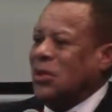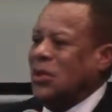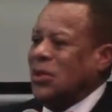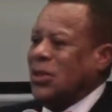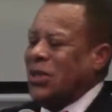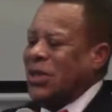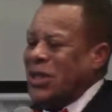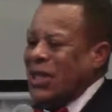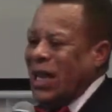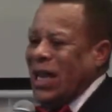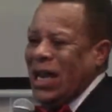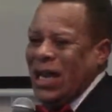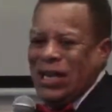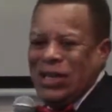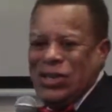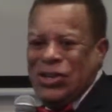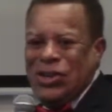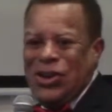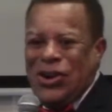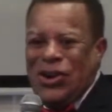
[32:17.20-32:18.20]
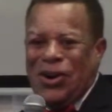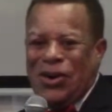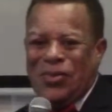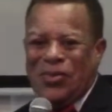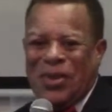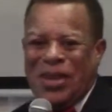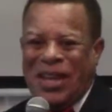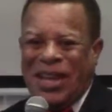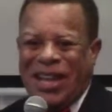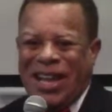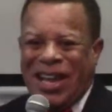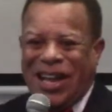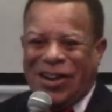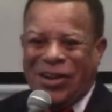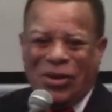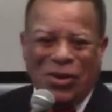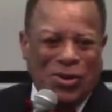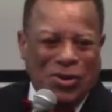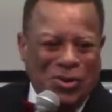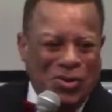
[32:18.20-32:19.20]
Amen. God Hallelujah. called me.
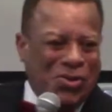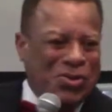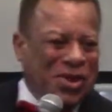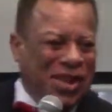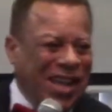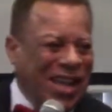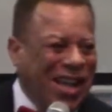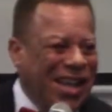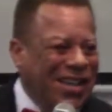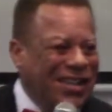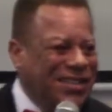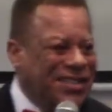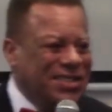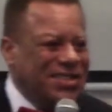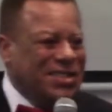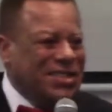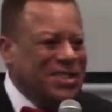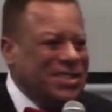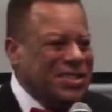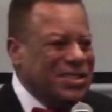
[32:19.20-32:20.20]
Hallelujah. Amen.